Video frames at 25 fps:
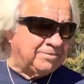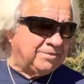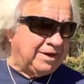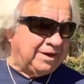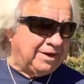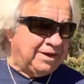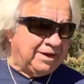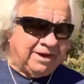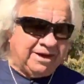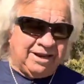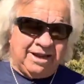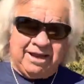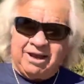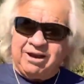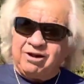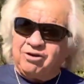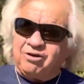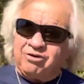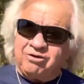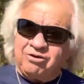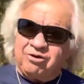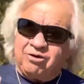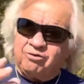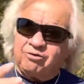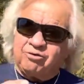and, and head
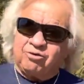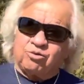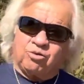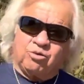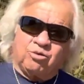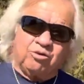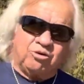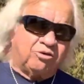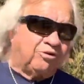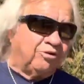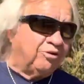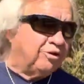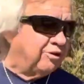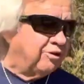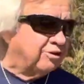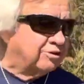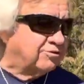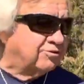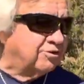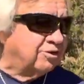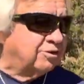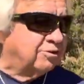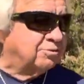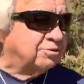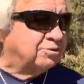on over toward
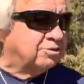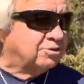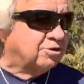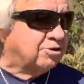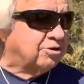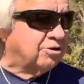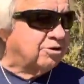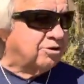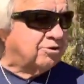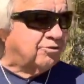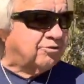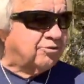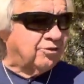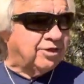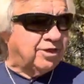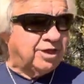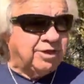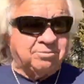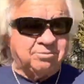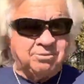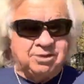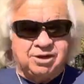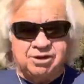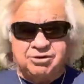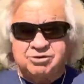Crothersville, Missouri for
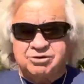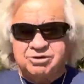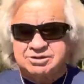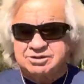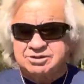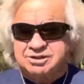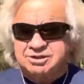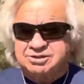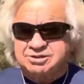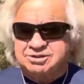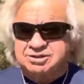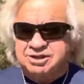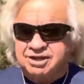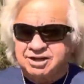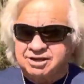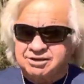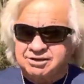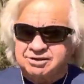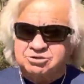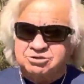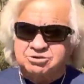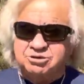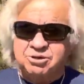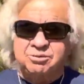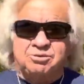that big Grizzly Jig
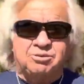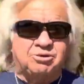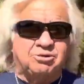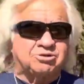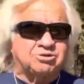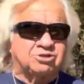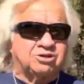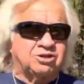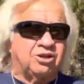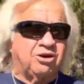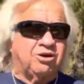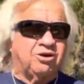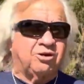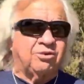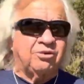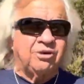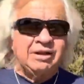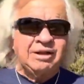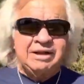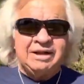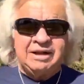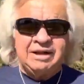distributor show